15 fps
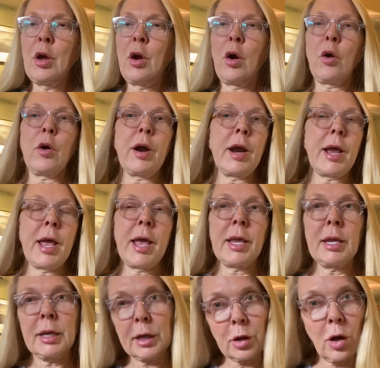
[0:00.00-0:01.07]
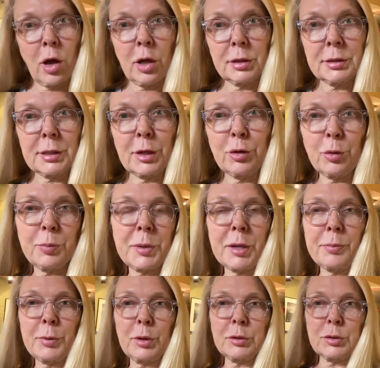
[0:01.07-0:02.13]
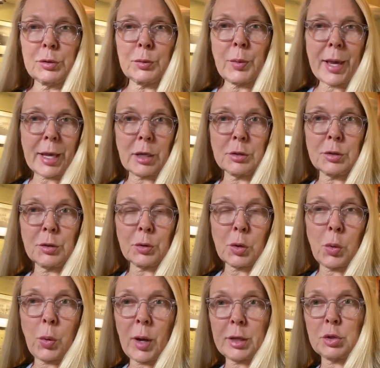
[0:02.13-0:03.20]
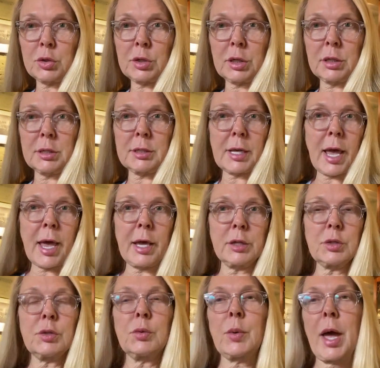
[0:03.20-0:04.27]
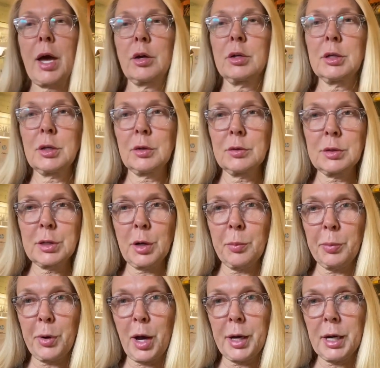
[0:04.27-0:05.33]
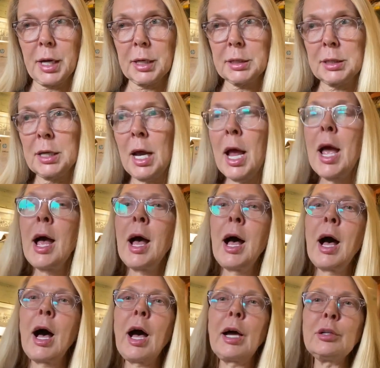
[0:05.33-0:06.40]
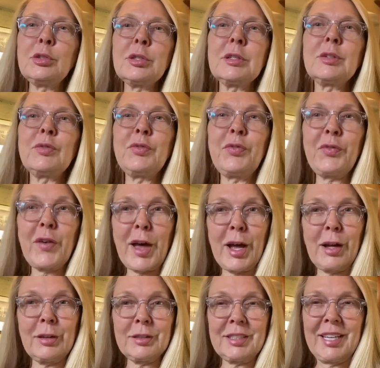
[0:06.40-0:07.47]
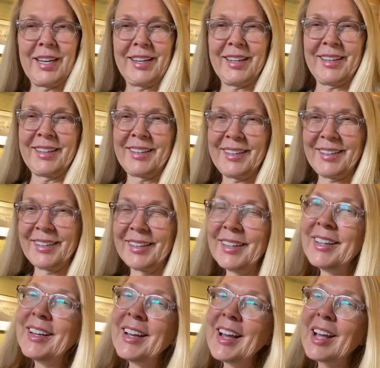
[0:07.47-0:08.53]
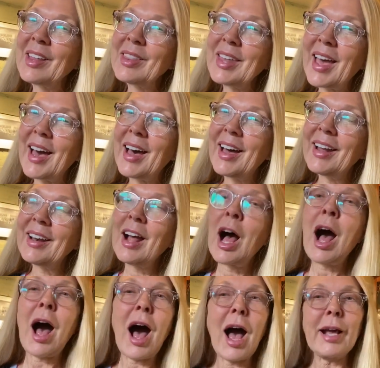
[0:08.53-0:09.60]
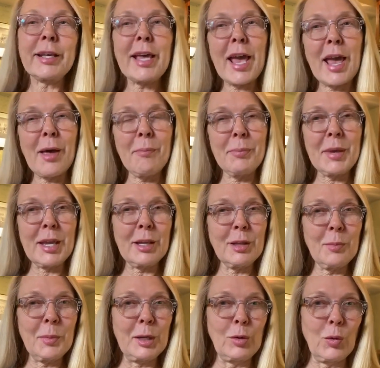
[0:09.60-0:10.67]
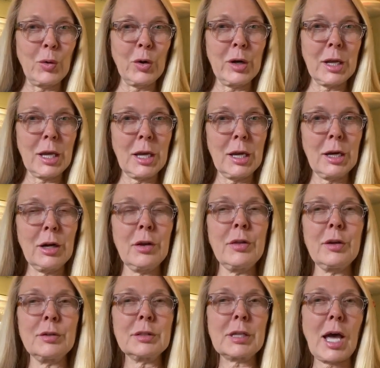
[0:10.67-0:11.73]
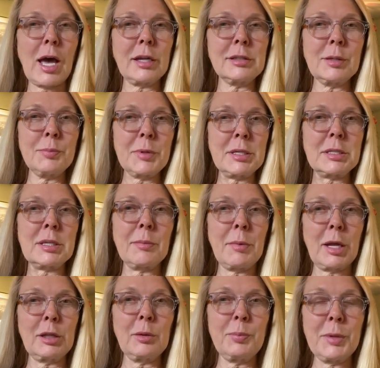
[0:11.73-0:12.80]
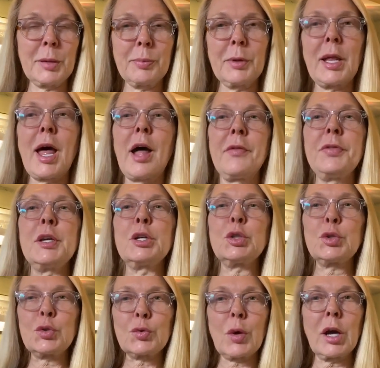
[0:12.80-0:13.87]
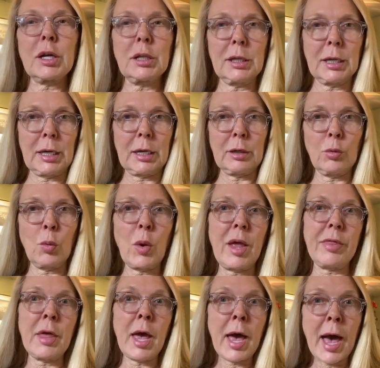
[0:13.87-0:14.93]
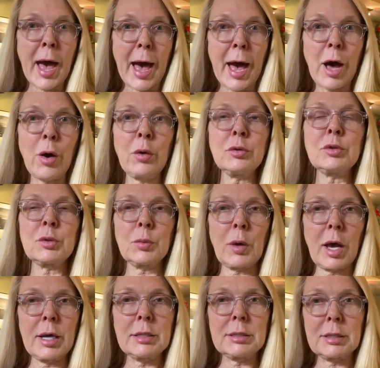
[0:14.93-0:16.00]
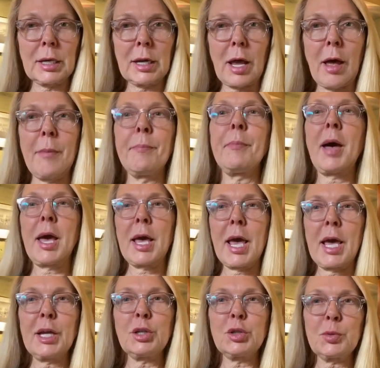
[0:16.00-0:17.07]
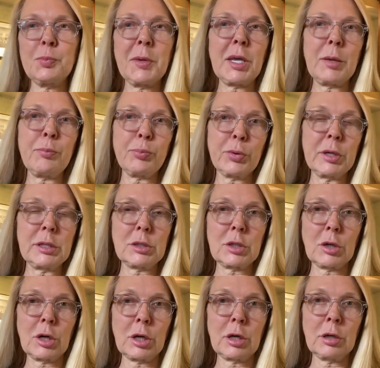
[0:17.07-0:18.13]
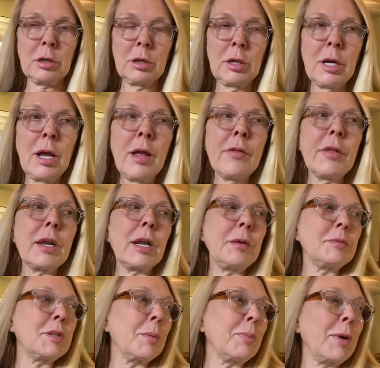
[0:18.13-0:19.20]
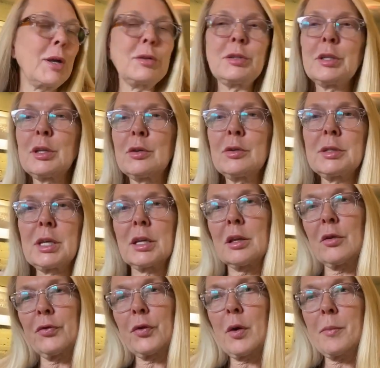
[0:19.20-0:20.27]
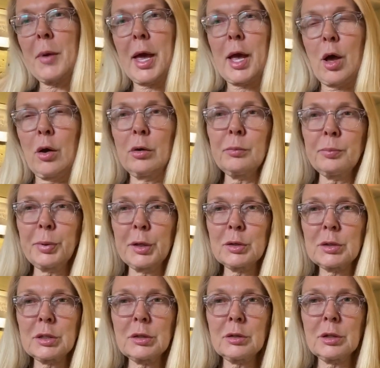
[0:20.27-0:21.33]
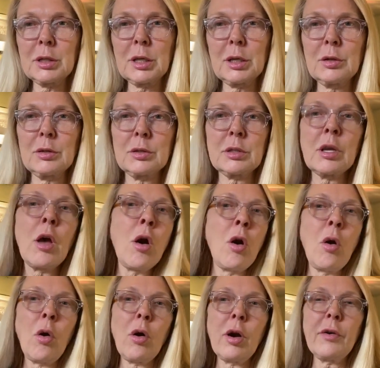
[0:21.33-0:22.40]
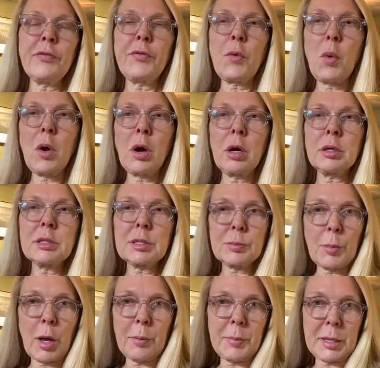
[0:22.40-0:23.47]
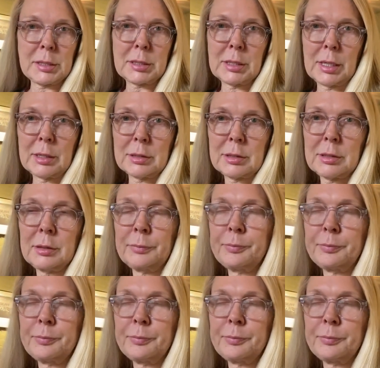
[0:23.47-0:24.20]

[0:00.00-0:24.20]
or any call center people to answer questions as to how to use their product, I just felt that I can't be in the minority here. There's got to be some other people out there struggling with how do I set up my HP printer that I'm supposed to use either for my own personal use or for small business.